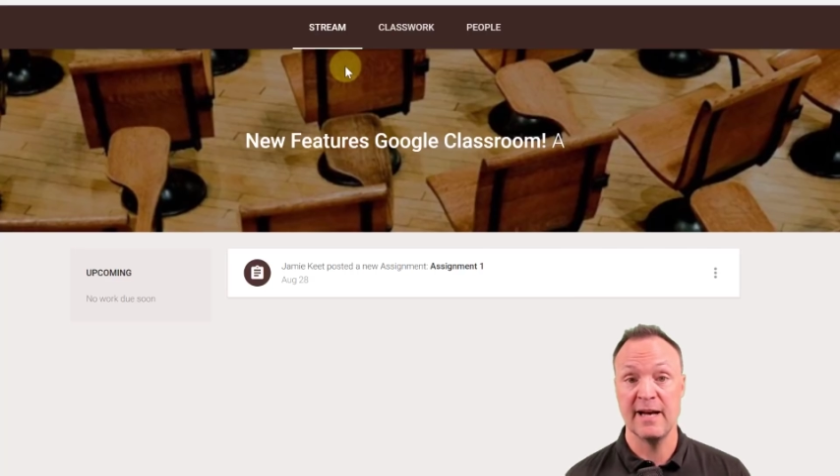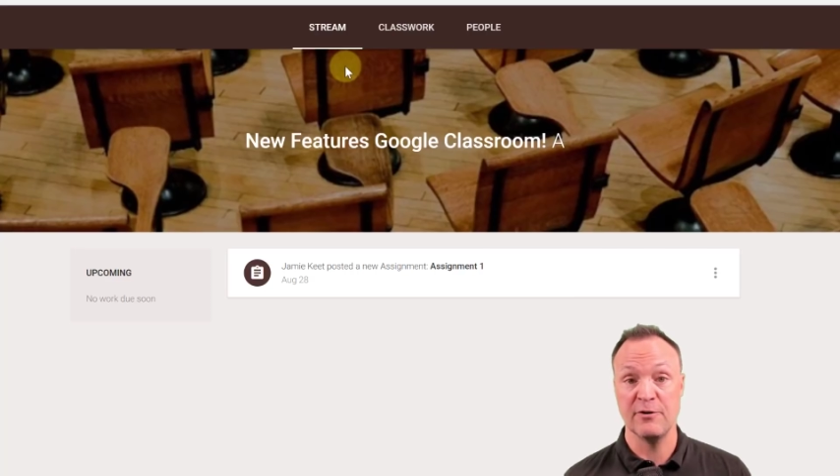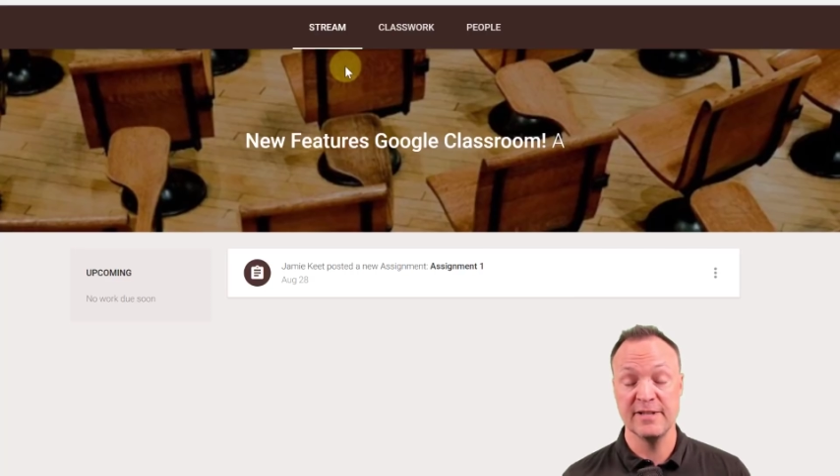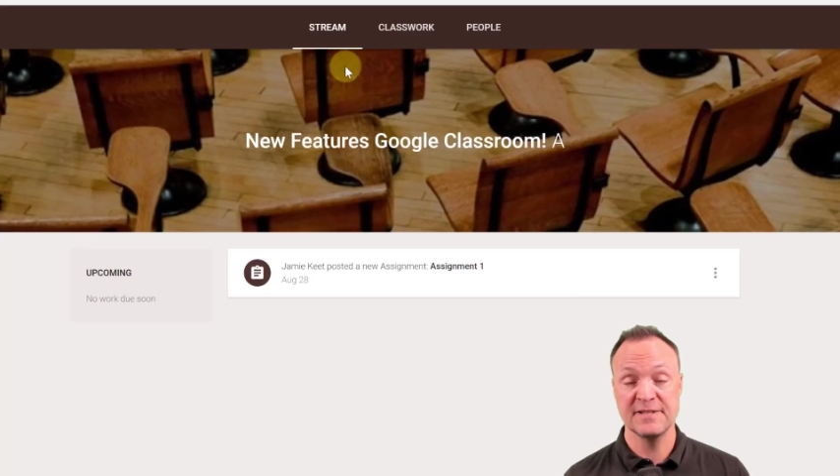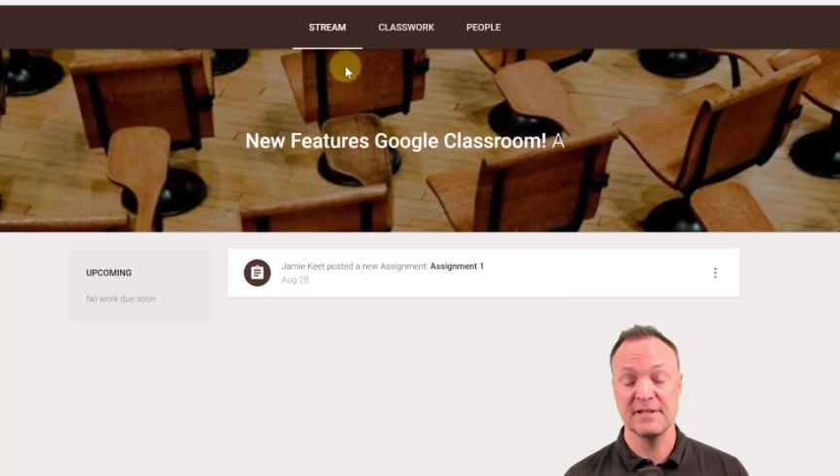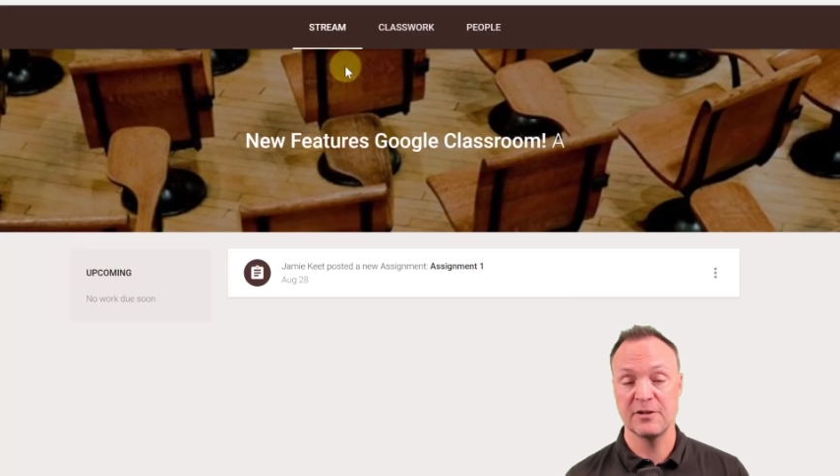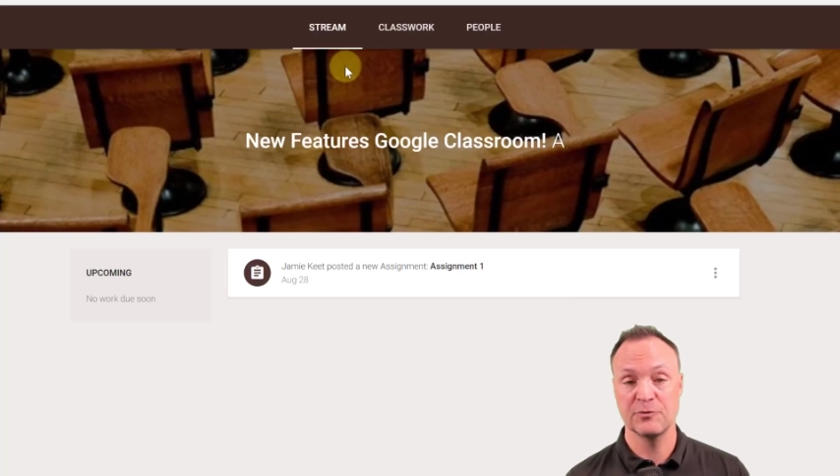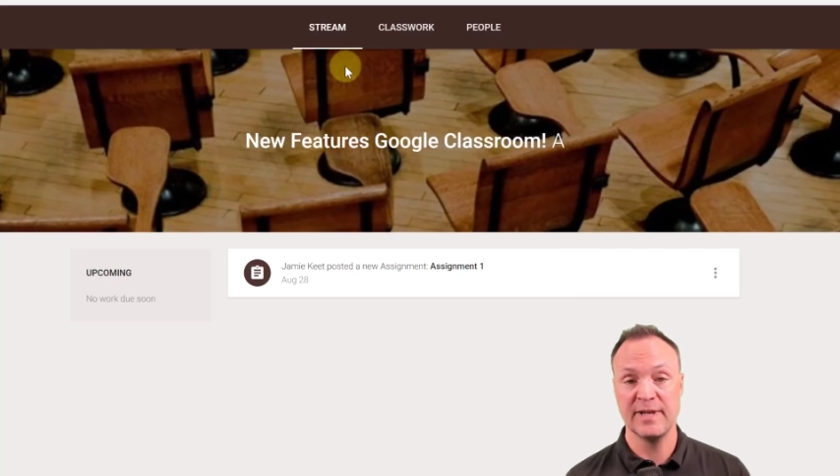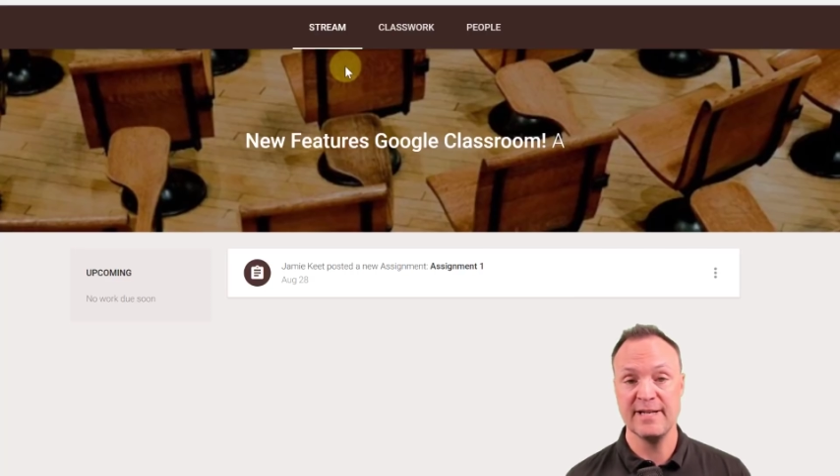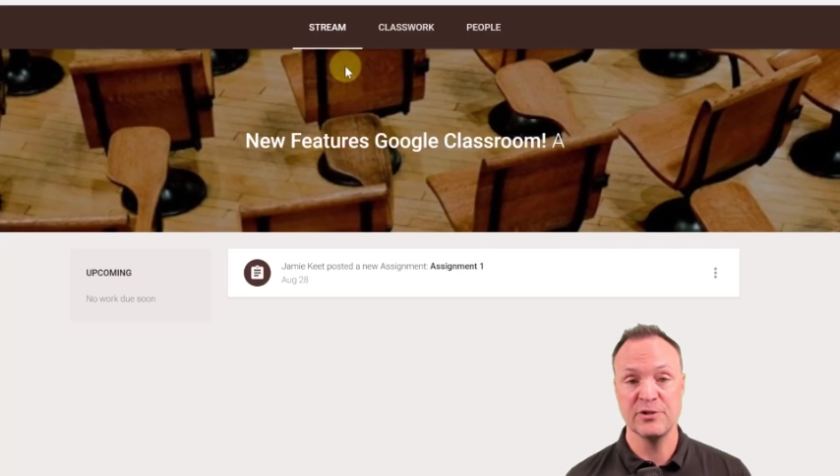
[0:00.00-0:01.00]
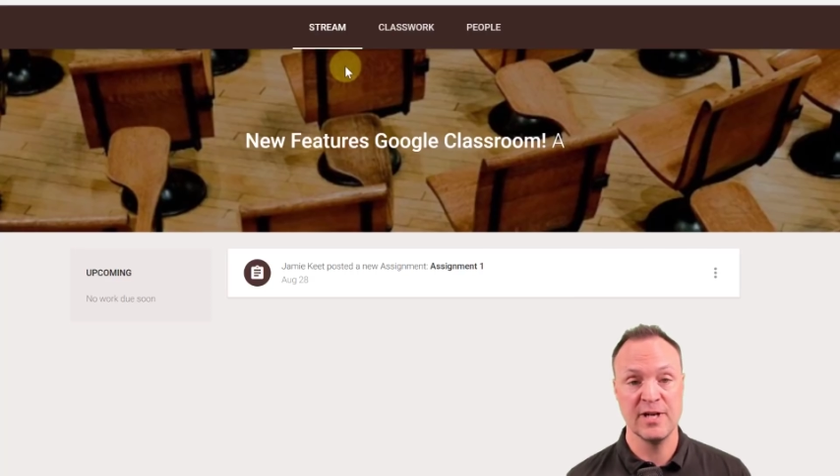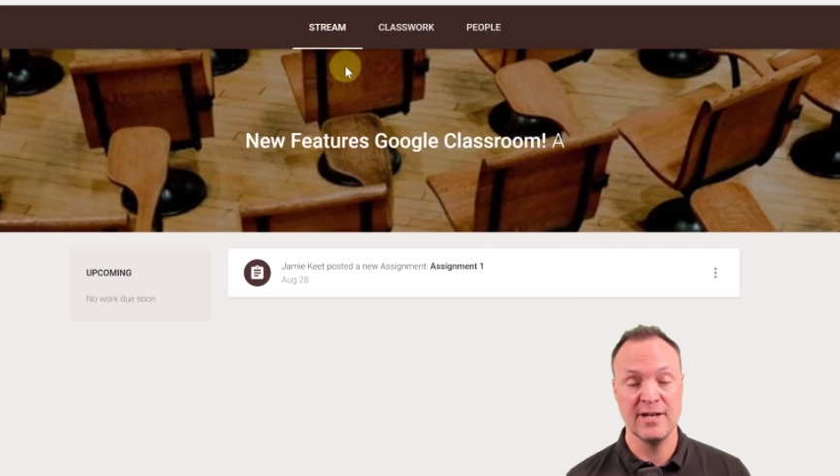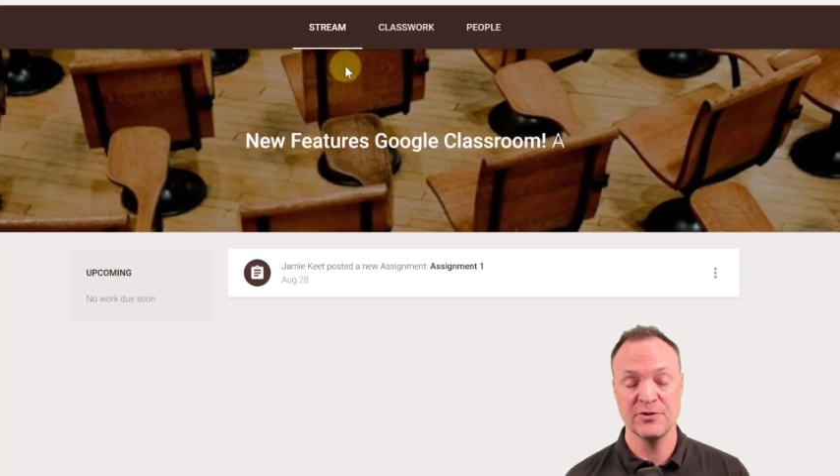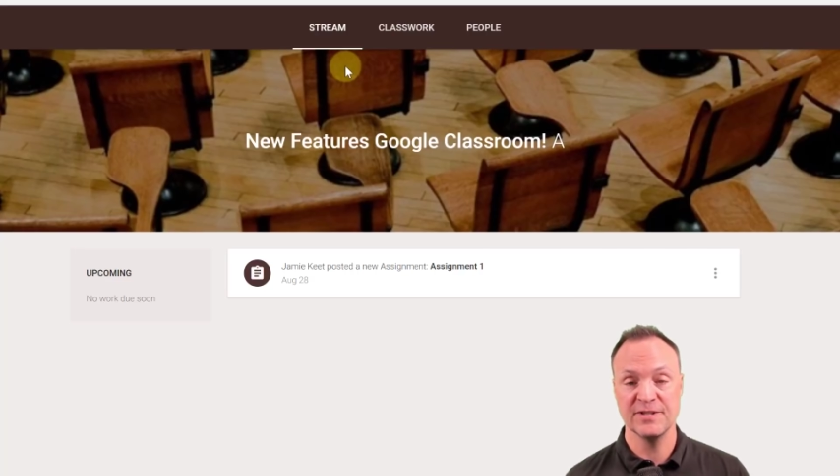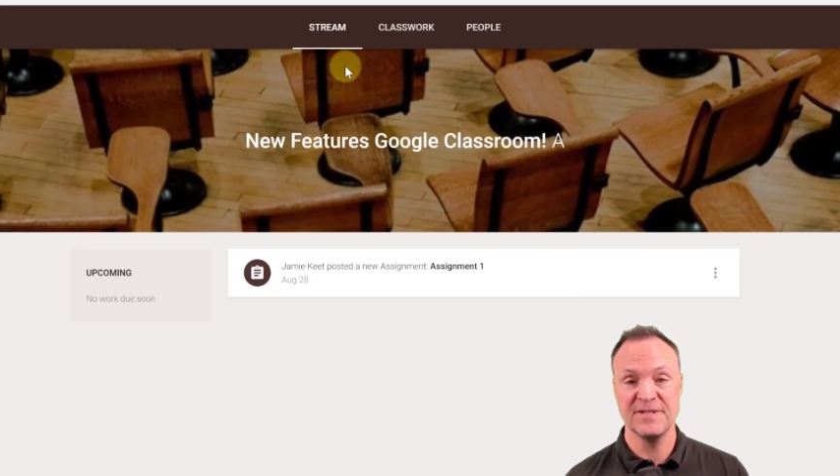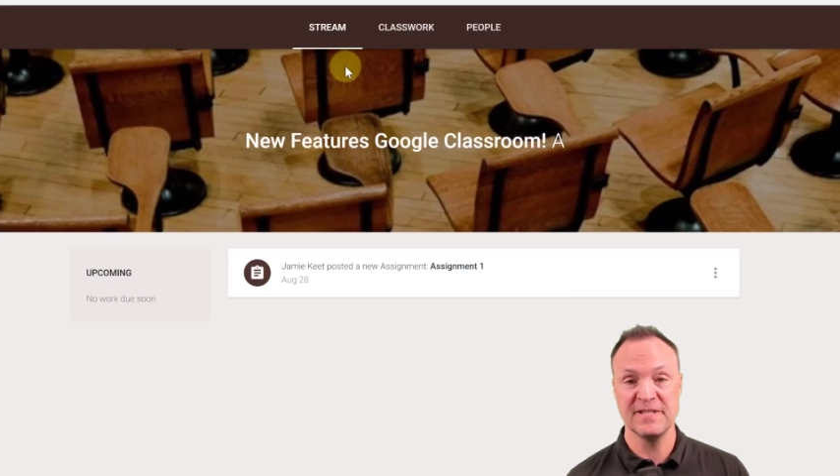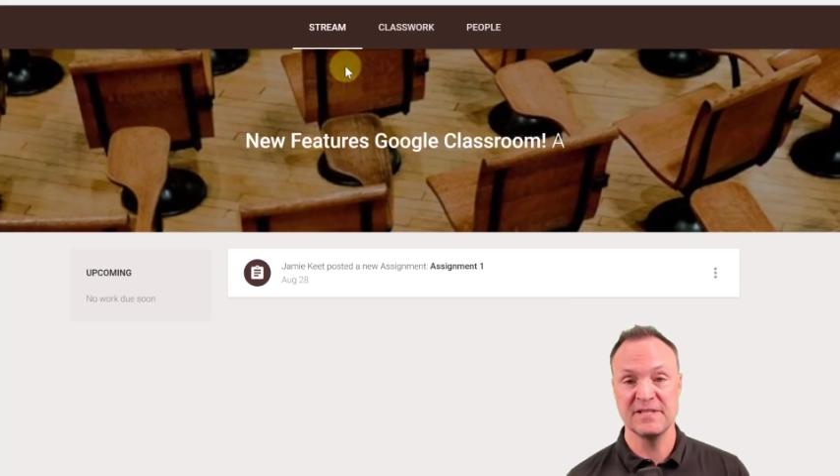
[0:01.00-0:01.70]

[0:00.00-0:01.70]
Now this is a great change because